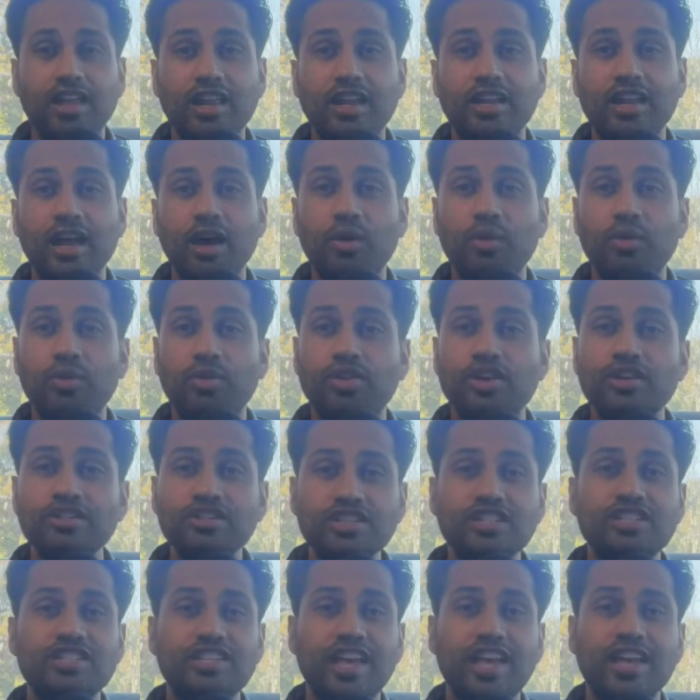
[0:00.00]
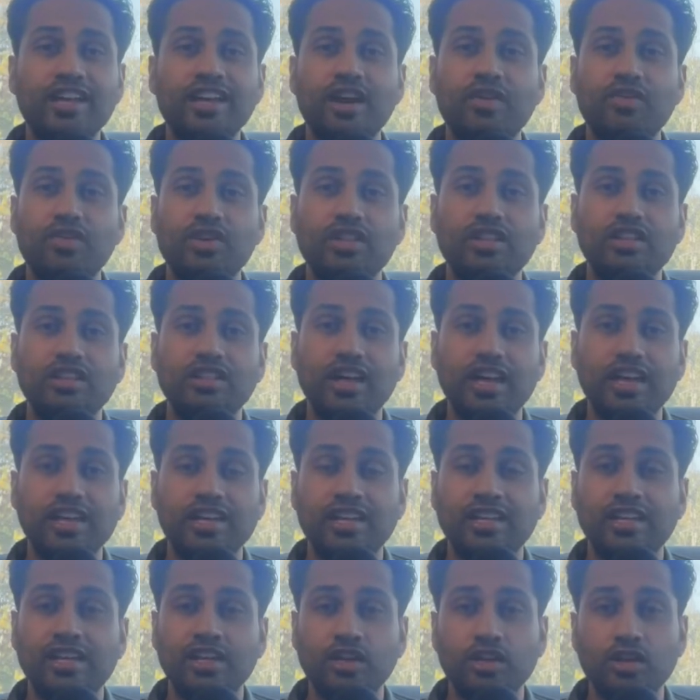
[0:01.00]
Now, there's a saying I really like,
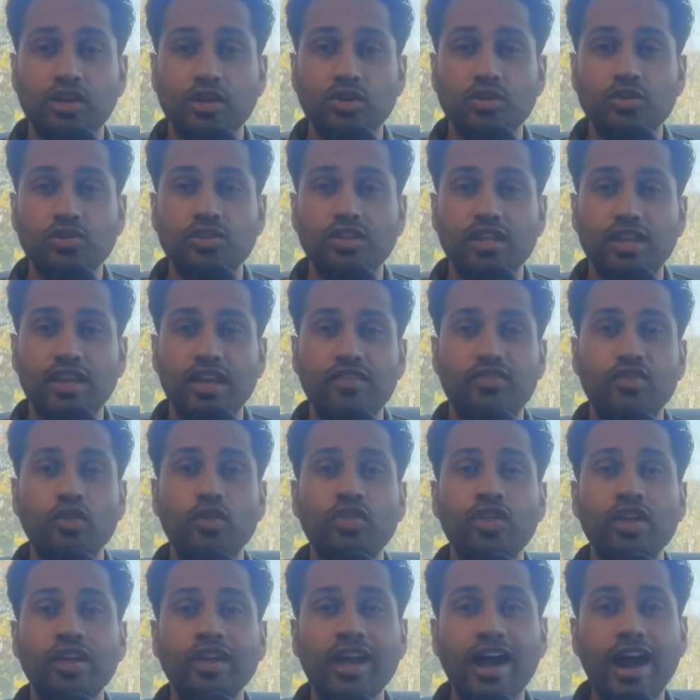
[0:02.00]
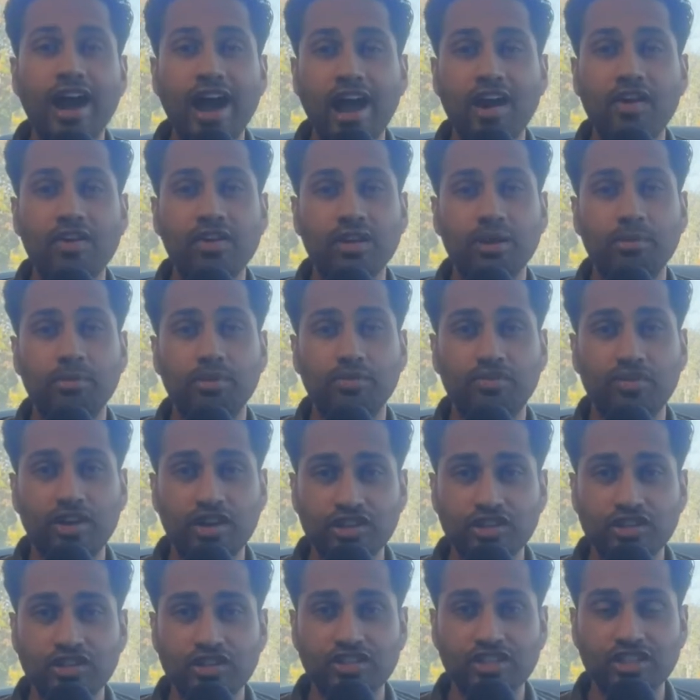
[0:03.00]
and it goes, if you think hiring a
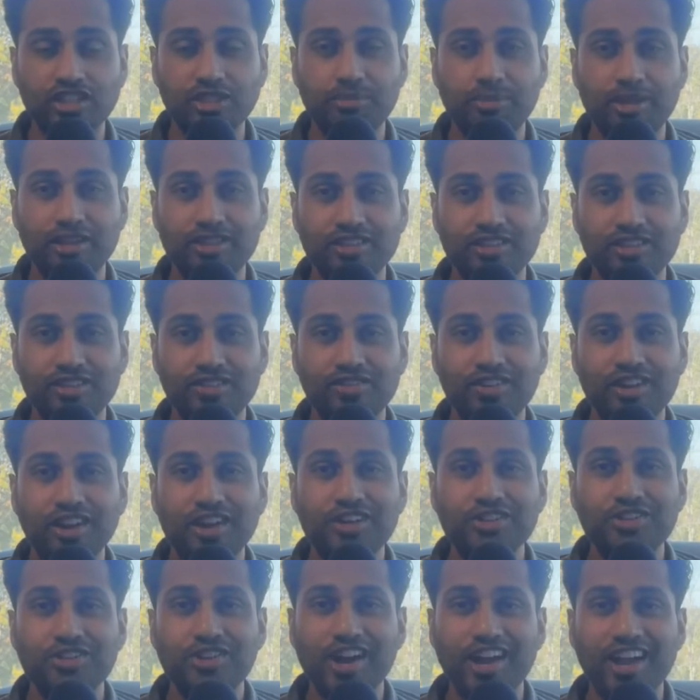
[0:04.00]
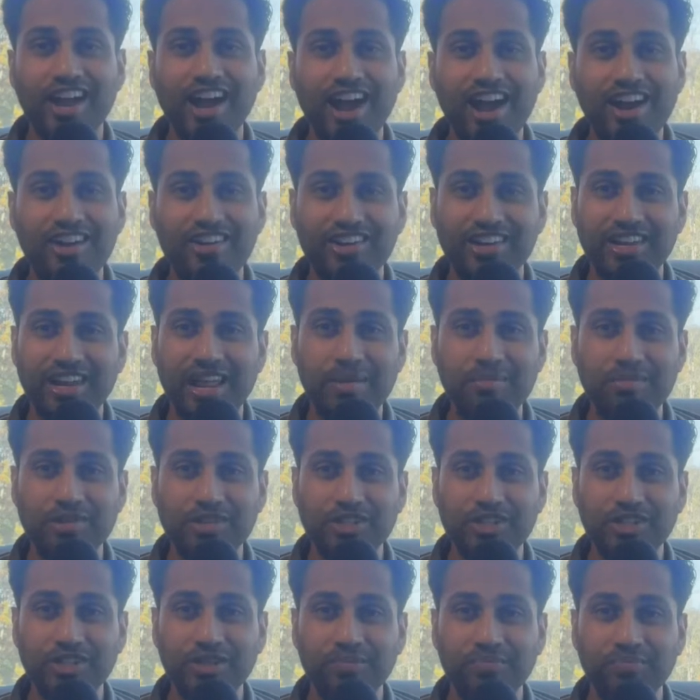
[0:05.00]
professional is expensive, try hiring an
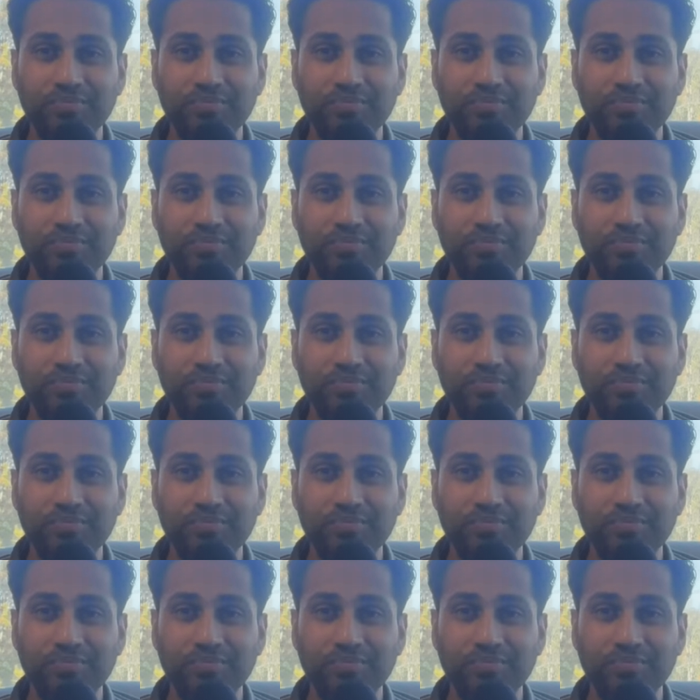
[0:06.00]
amateur.